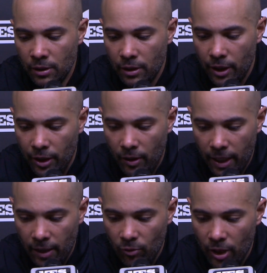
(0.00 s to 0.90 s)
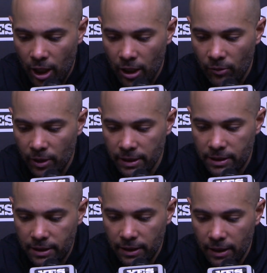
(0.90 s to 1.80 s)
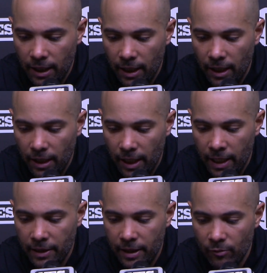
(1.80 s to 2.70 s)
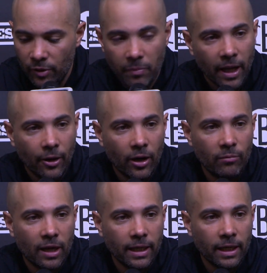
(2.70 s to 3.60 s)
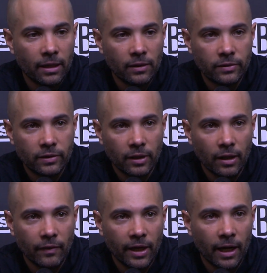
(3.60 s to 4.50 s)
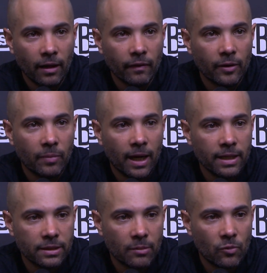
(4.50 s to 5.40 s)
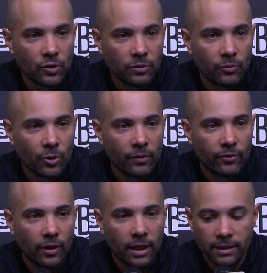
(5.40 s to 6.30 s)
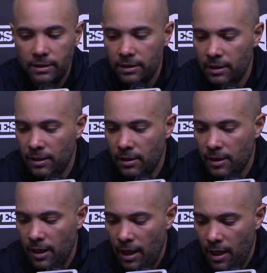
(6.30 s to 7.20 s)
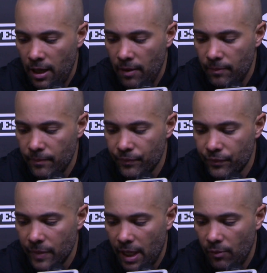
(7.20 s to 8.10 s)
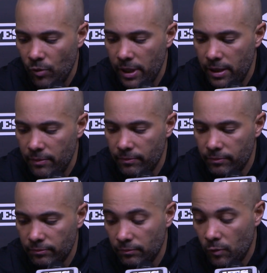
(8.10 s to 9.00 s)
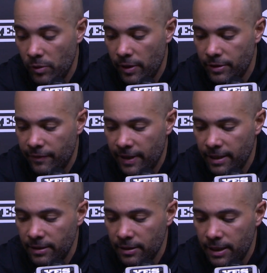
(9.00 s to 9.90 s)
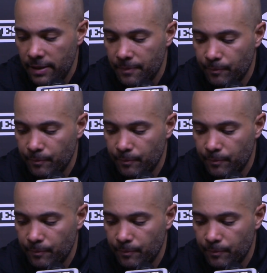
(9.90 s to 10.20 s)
again, we're not going to risk anything with Ben or anybody else. Their health, their bodies are most important for us. And we're there to fight until the end.